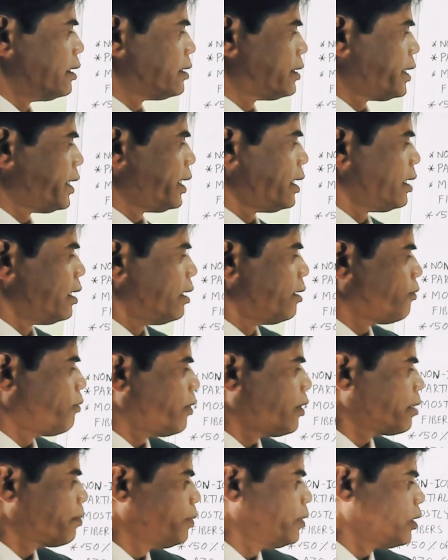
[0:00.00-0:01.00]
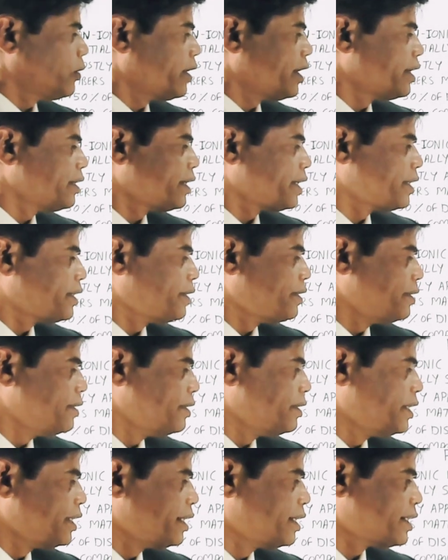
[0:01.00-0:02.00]
See, for below 100
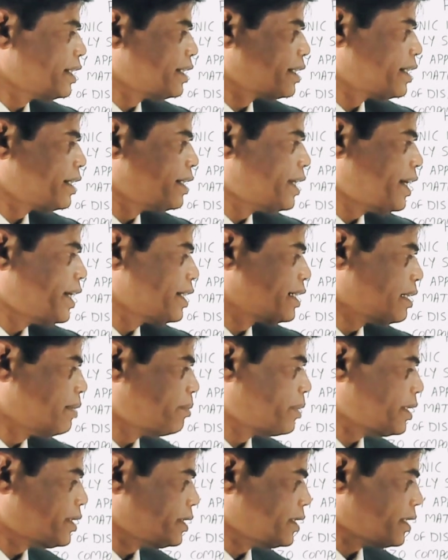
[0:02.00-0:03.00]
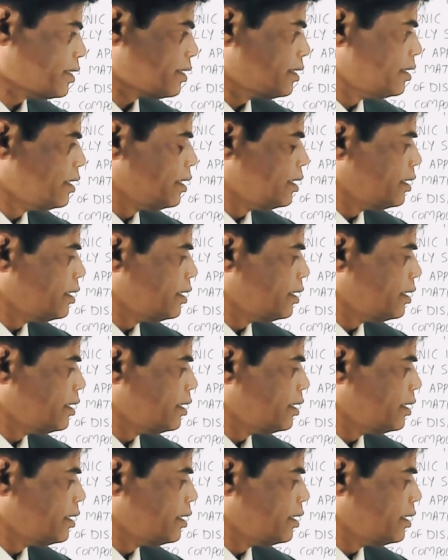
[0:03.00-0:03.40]
degrees centigrade dyeing temperature,